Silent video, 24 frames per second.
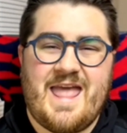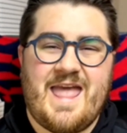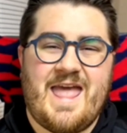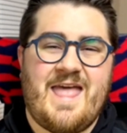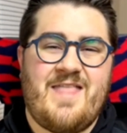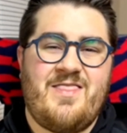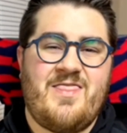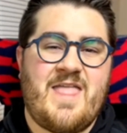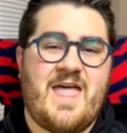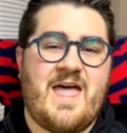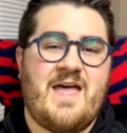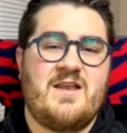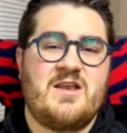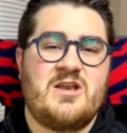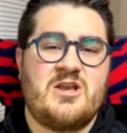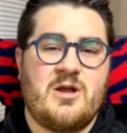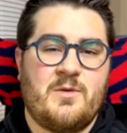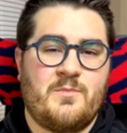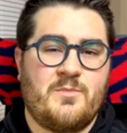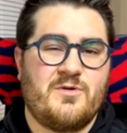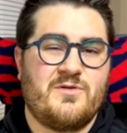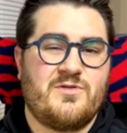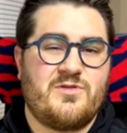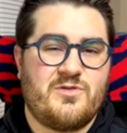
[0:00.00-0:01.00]
that
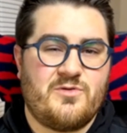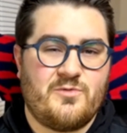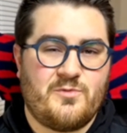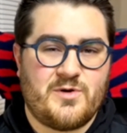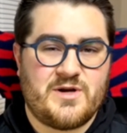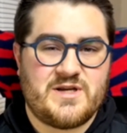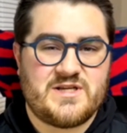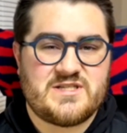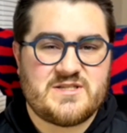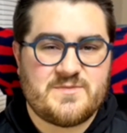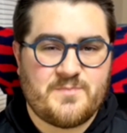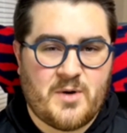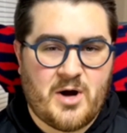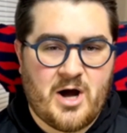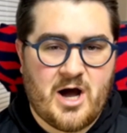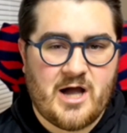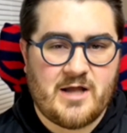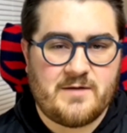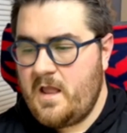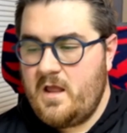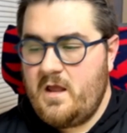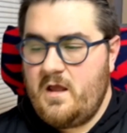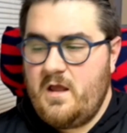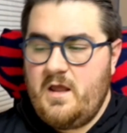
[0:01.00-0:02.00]
number 3 spot.
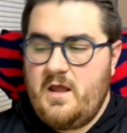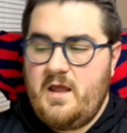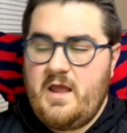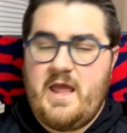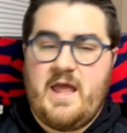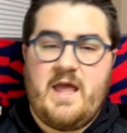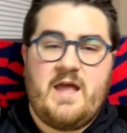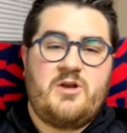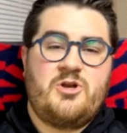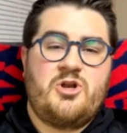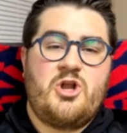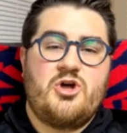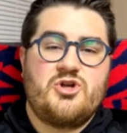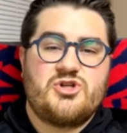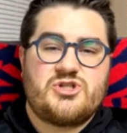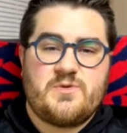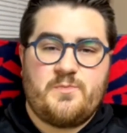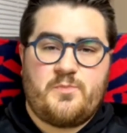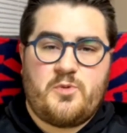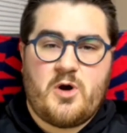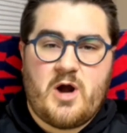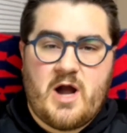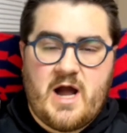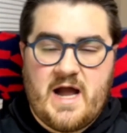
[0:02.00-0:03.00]
And no
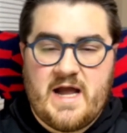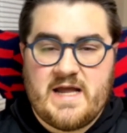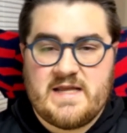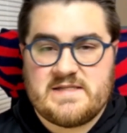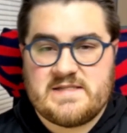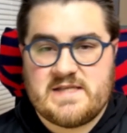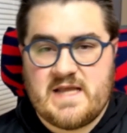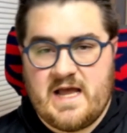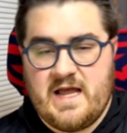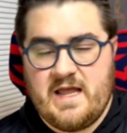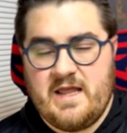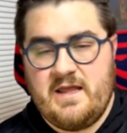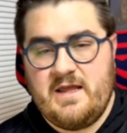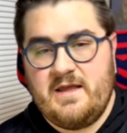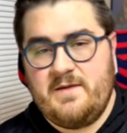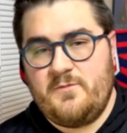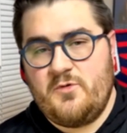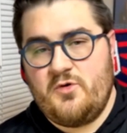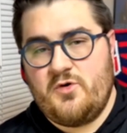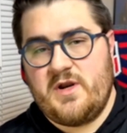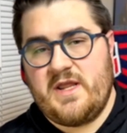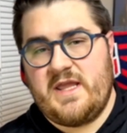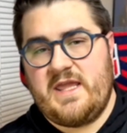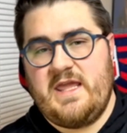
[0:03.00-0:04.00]
surprise, I am
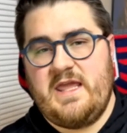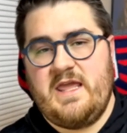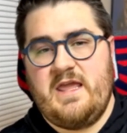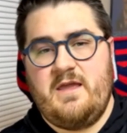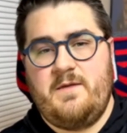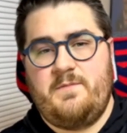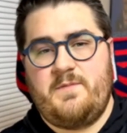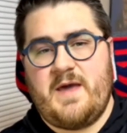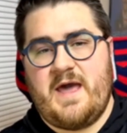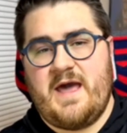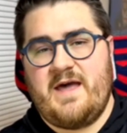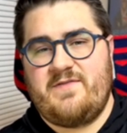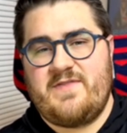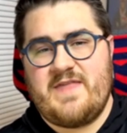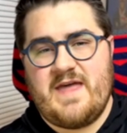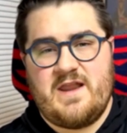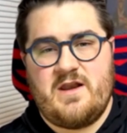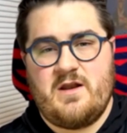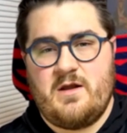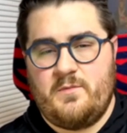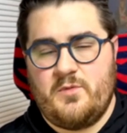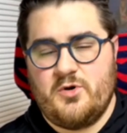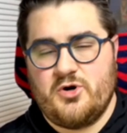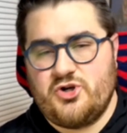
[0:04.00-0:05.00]
going to keep at that
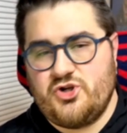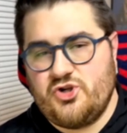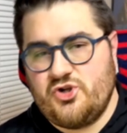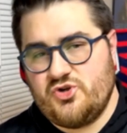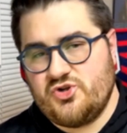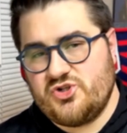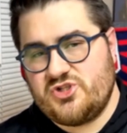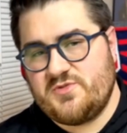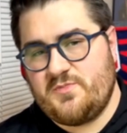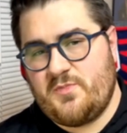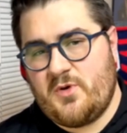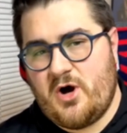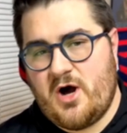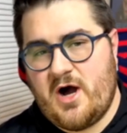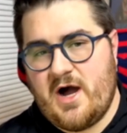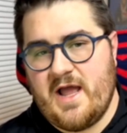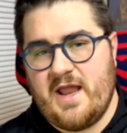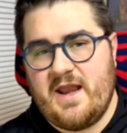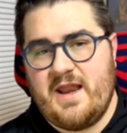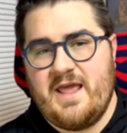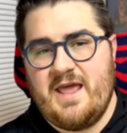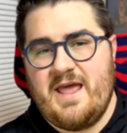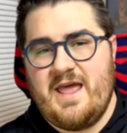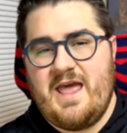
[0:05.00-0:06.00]
number 2
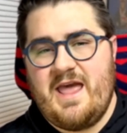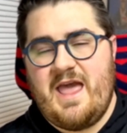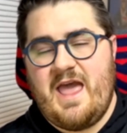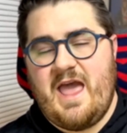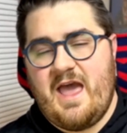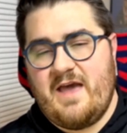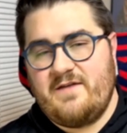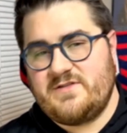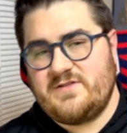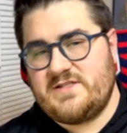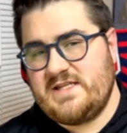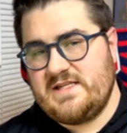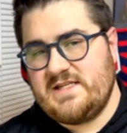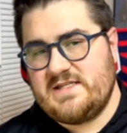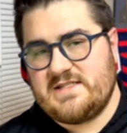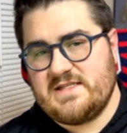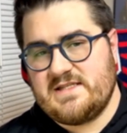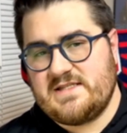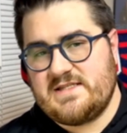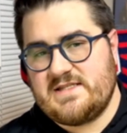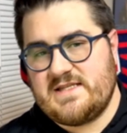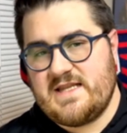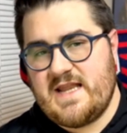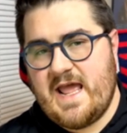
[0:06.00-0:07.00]
spot FC
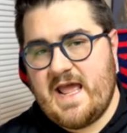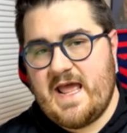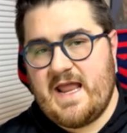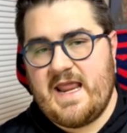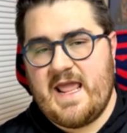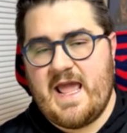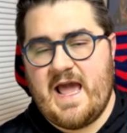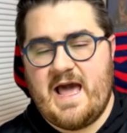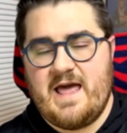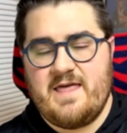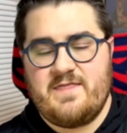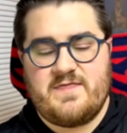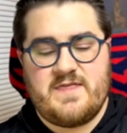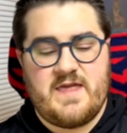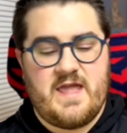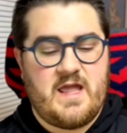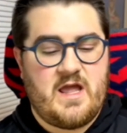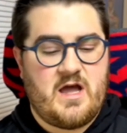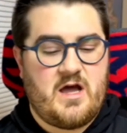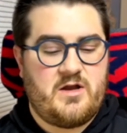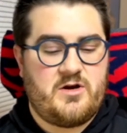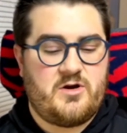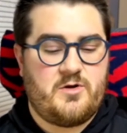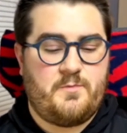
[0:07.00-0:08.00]
Cincinnati. I think
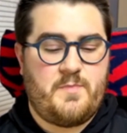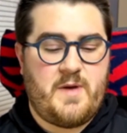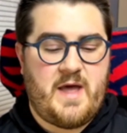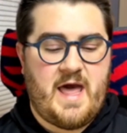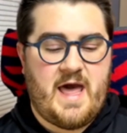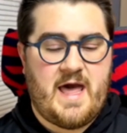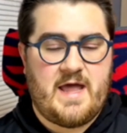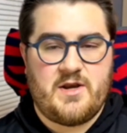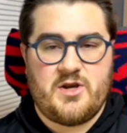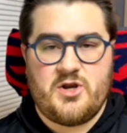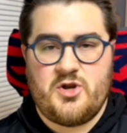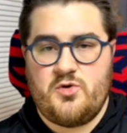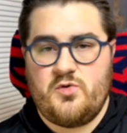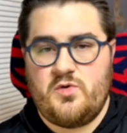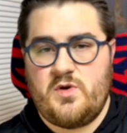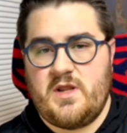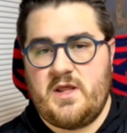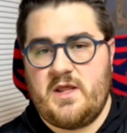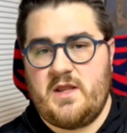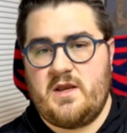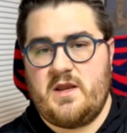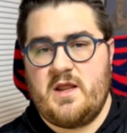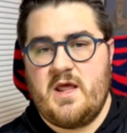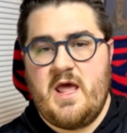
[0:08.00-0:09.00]
under Pat
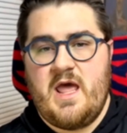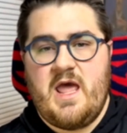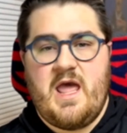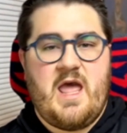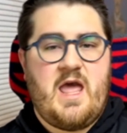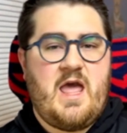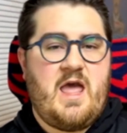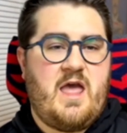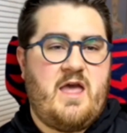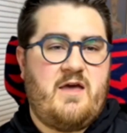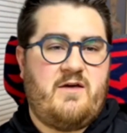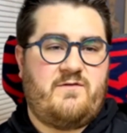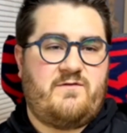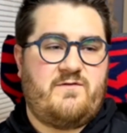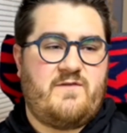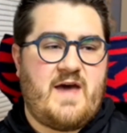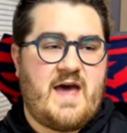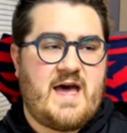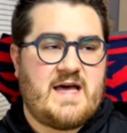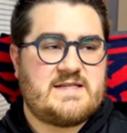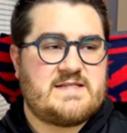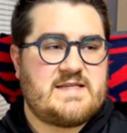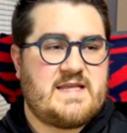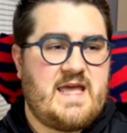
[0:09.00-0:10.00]
Noonan, if
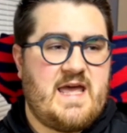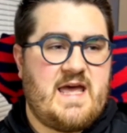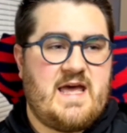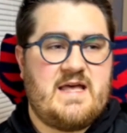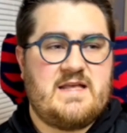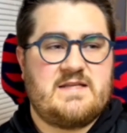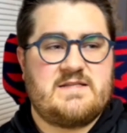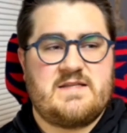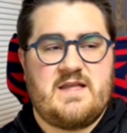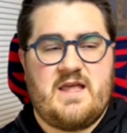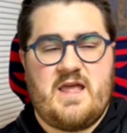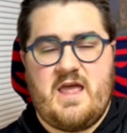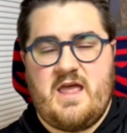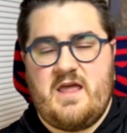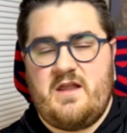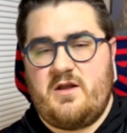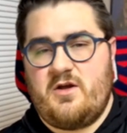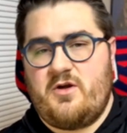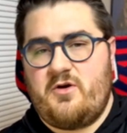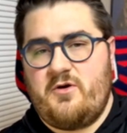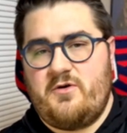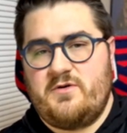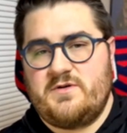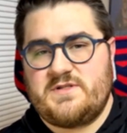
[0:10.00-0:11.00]
Vasquez and
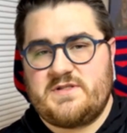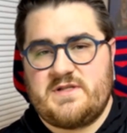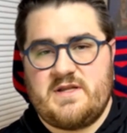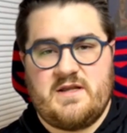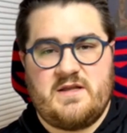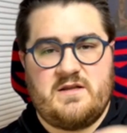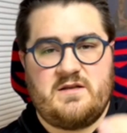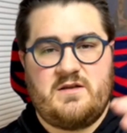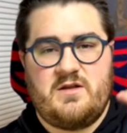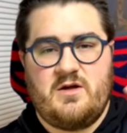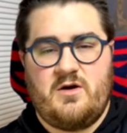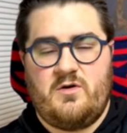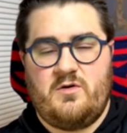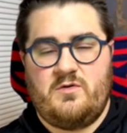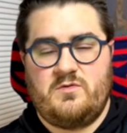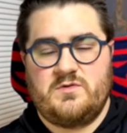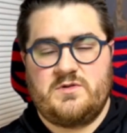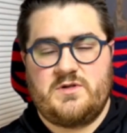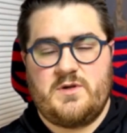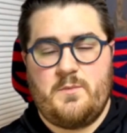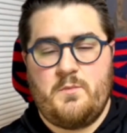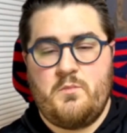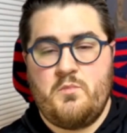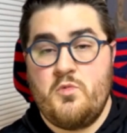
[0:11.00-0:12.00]
Acosta don't
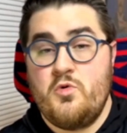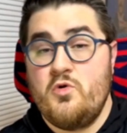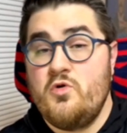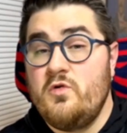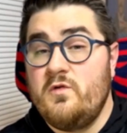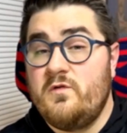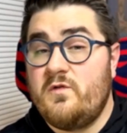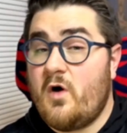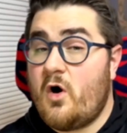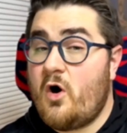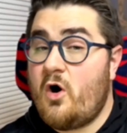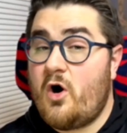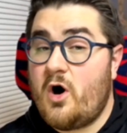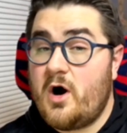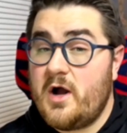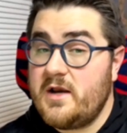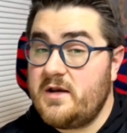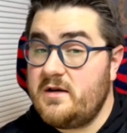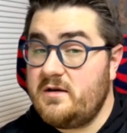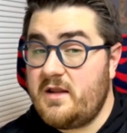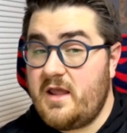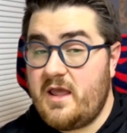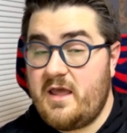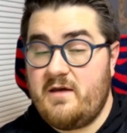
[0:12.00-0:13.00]
move
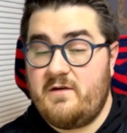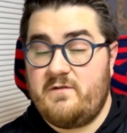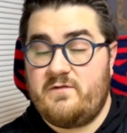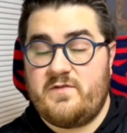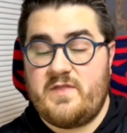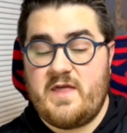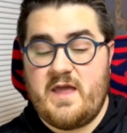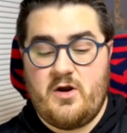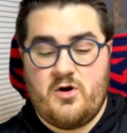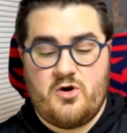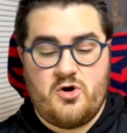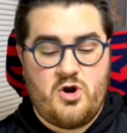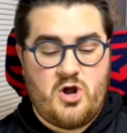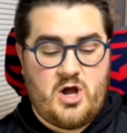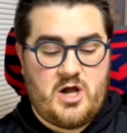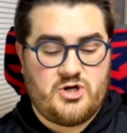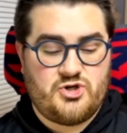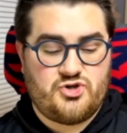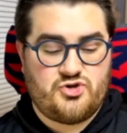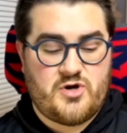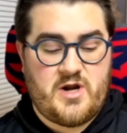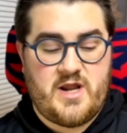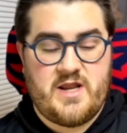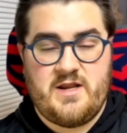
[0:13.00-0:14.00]
on, if they are not
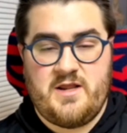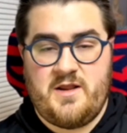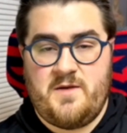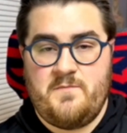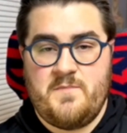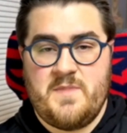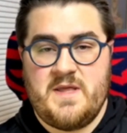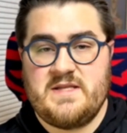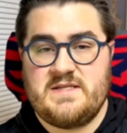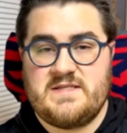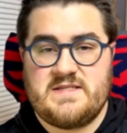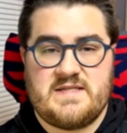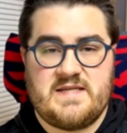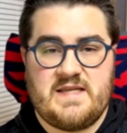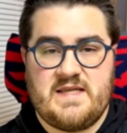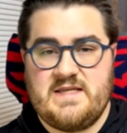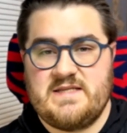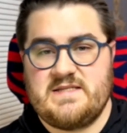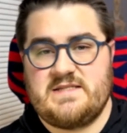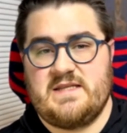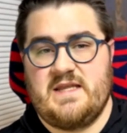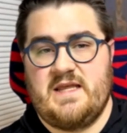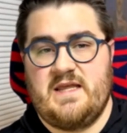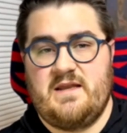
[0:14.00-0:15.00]
traded
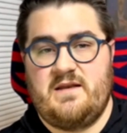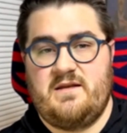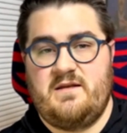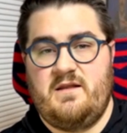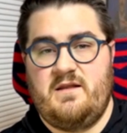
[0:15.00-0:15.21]
mid-season,